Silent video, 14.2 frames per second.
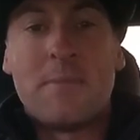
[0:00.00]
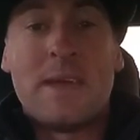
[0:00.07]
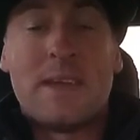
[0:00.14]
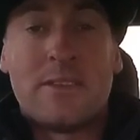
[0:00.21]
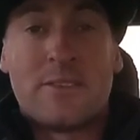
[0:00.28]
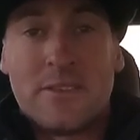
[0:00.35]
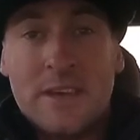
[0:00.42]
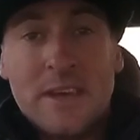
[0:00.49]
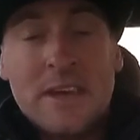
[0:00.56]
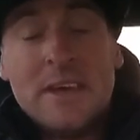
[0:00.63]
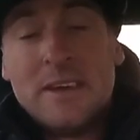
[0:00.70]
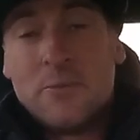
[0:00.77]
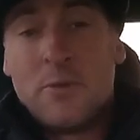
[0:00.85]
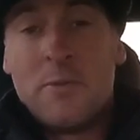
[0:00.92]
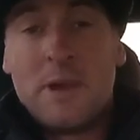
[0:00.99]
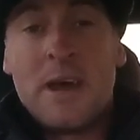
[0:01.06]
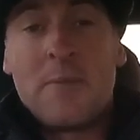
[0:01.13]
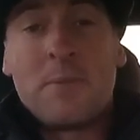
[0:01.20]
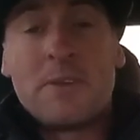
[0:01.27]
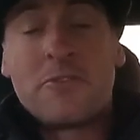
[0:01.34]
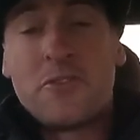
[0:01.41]
means we've been
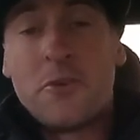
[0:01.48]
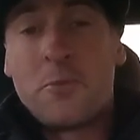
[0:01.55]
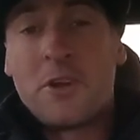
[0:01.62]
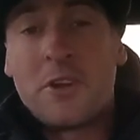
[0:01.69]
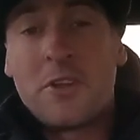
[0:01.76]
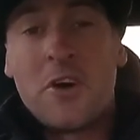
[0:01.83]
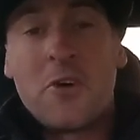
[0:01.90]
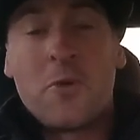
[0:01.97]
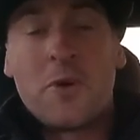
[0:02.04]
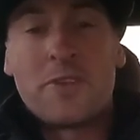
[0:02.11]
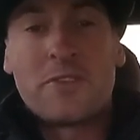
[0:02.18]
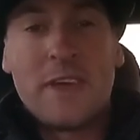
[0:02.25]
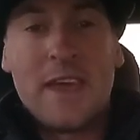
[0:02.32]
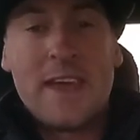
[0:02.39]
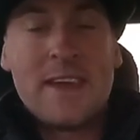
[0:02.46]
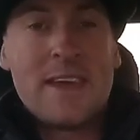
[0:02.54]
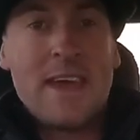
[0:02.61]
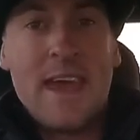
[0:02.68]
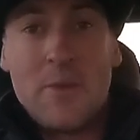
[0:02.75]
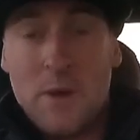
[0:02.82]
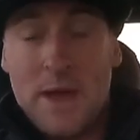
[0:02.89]
up at stupid o'clock once again,
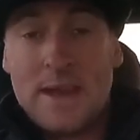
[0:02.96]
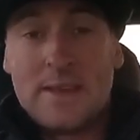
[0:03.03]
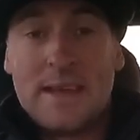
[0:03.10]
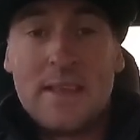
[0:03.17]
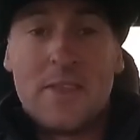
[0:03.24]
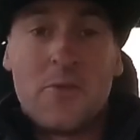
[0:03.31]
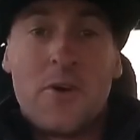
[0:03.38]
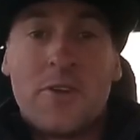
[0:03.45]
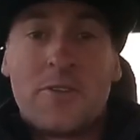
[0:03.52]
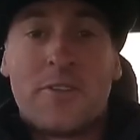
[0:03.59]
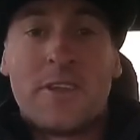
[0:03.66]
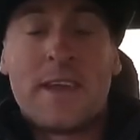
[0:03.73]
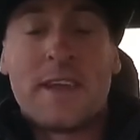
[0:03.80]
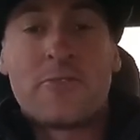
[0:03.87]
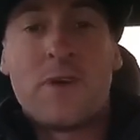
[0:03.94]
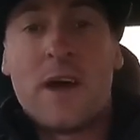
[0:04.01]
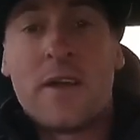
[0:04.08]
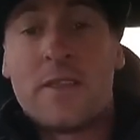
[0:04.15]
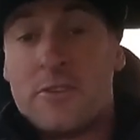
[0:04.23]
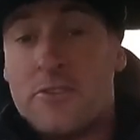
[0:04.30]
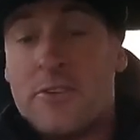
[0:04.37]
and we're heading down the road to the next
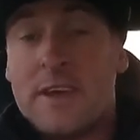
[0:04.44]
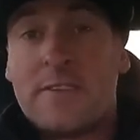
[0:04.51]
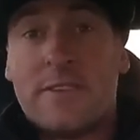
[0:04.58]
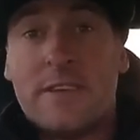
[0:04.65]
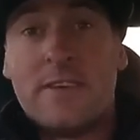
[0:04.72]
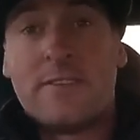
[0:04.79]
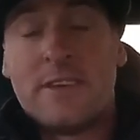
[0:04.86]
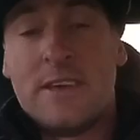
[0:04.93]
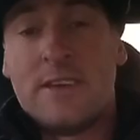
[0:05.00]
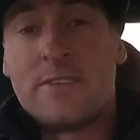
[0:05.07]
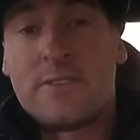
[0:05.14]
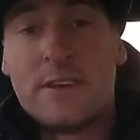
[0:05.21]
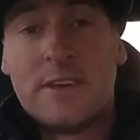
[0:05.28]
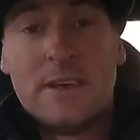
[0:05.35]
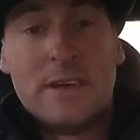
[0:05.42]
round of the GXCCs.